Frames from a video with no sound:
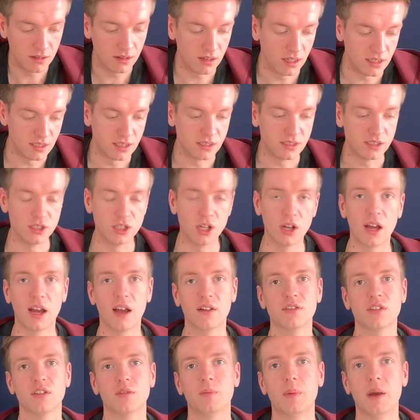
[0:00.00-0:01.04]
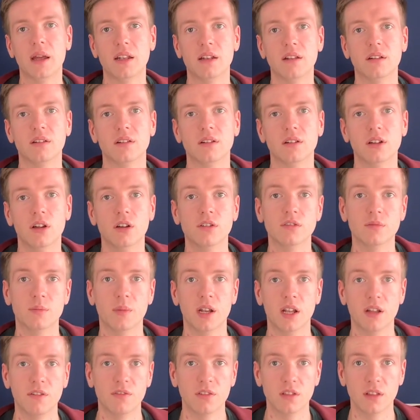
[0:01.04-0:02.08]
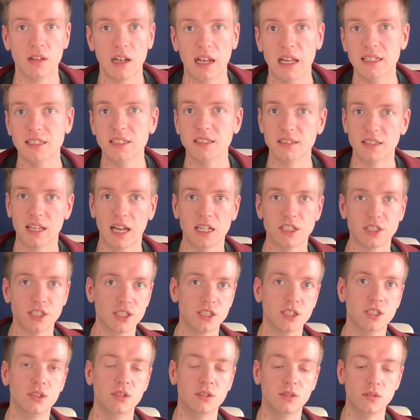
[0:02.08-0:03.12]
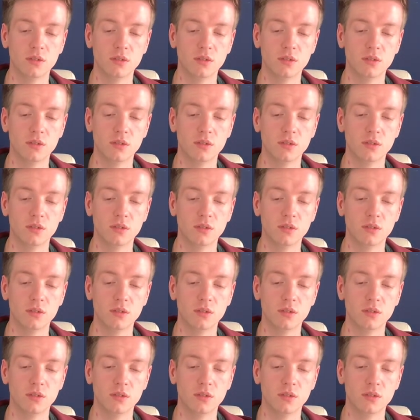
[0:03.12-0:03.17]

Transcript: this is you don't have to spend loads of money for the latest gadgets.